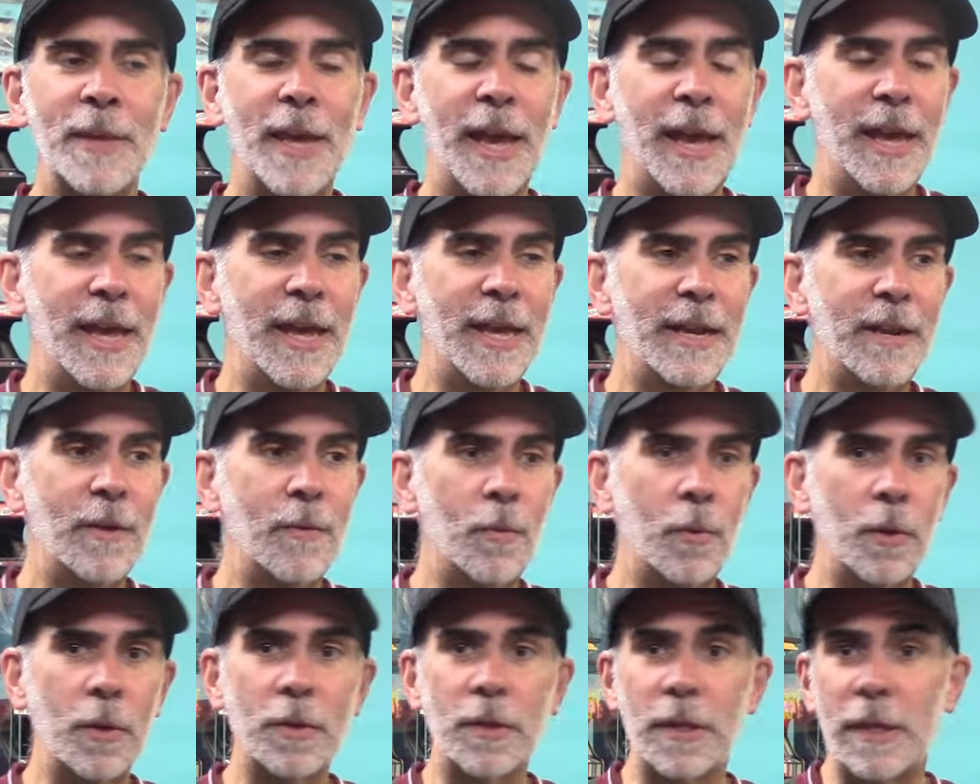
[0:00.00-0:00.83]
and it
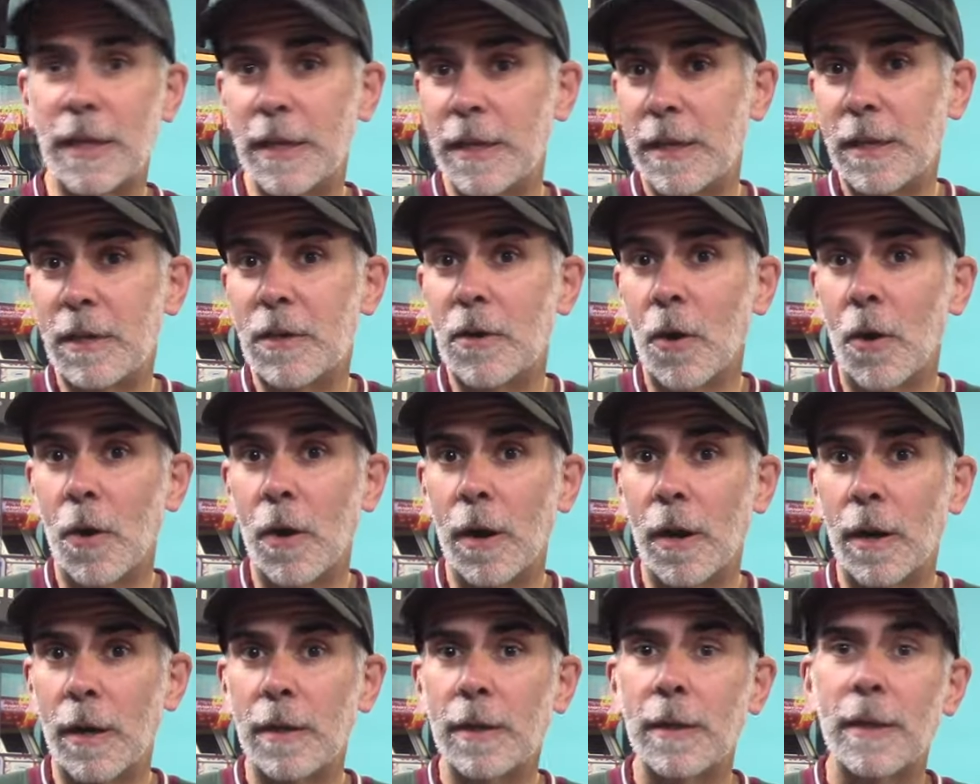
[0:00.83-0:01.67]
was an
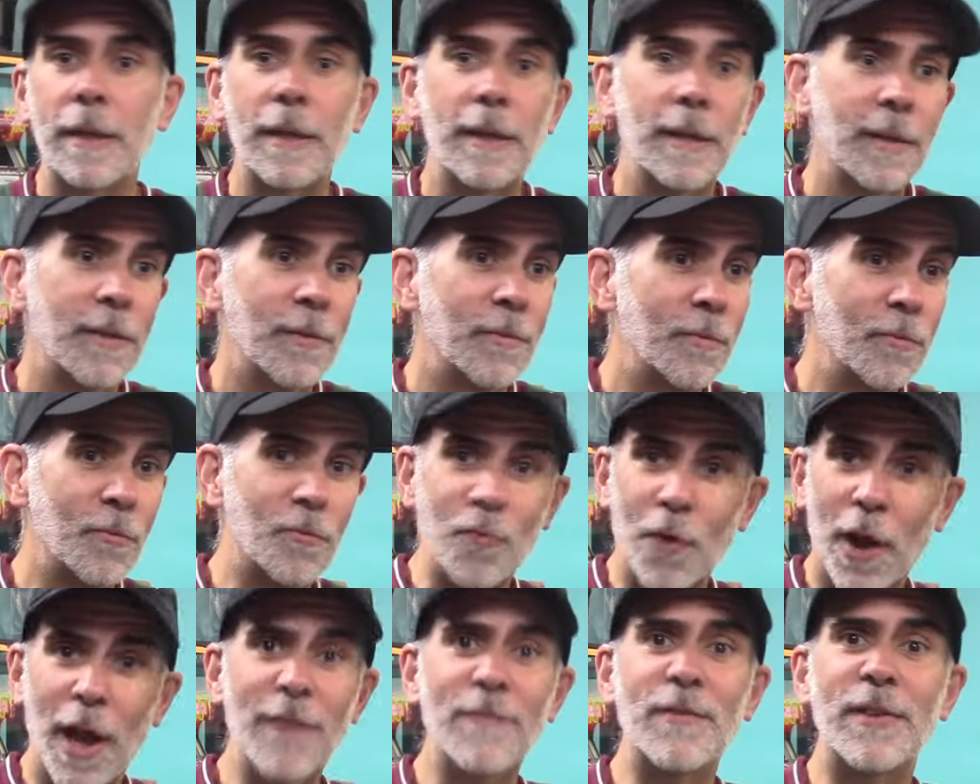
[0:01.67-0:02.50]
IndyCar
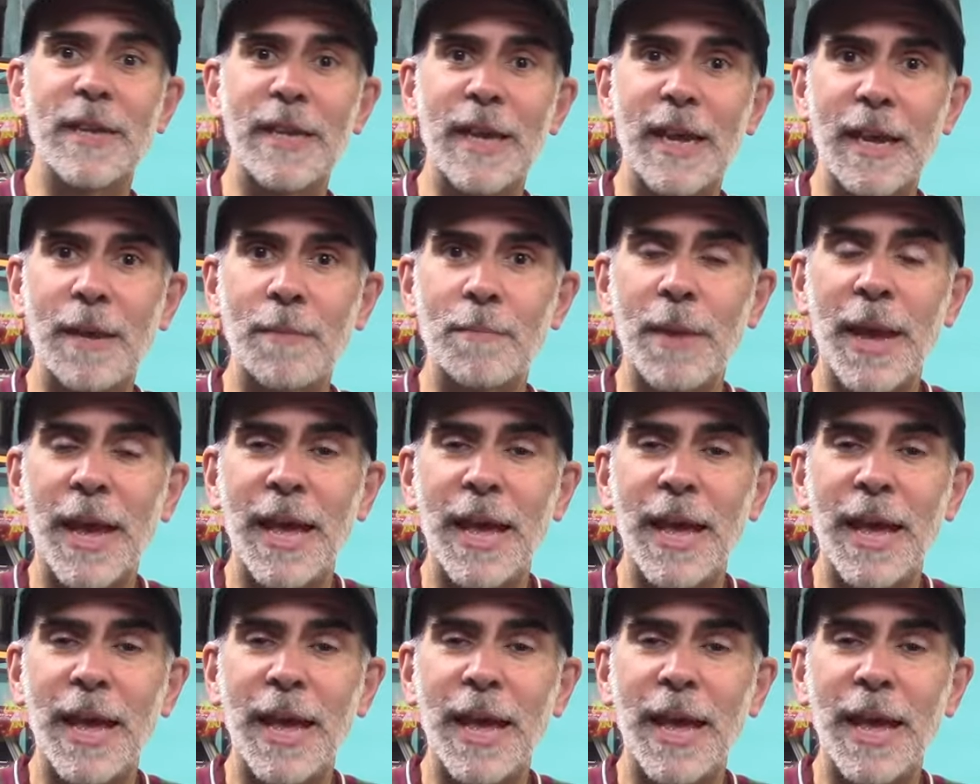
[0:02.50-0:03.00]
driving game.